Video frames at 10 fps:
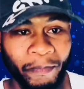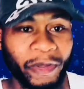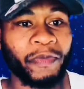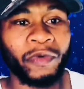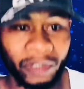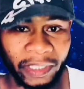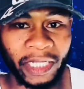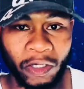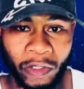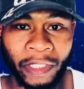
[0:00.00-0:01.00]
people,
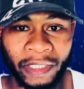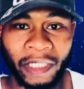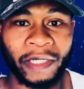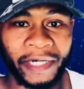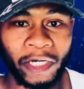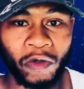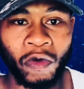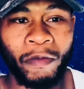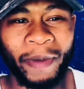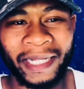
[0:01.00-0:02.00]
it's a great look,
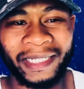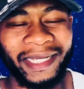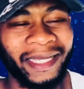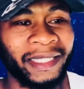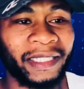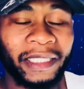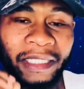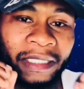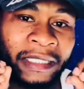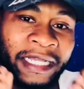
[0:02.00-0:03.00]
but it
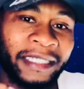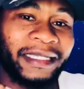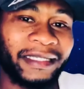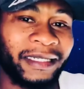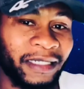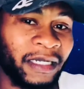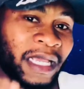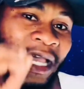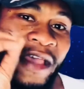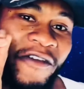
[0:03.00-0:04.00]
needs a certain
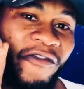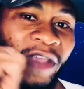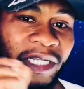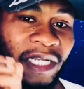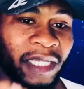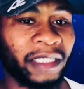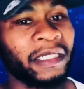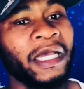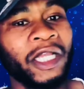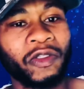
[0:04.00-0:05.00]
features
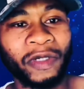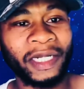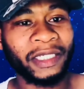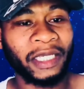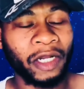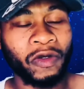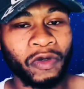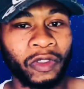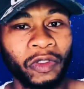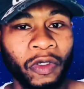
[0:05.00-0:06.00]
so that it can look
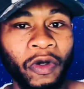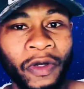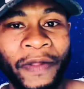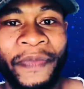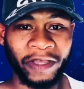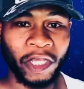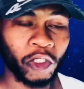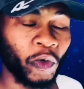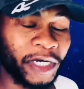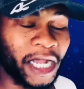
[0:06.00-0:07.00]
so good. So
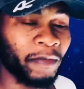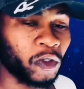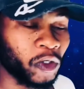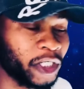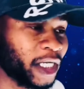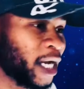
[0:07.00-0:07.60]
when it comes to your jaw,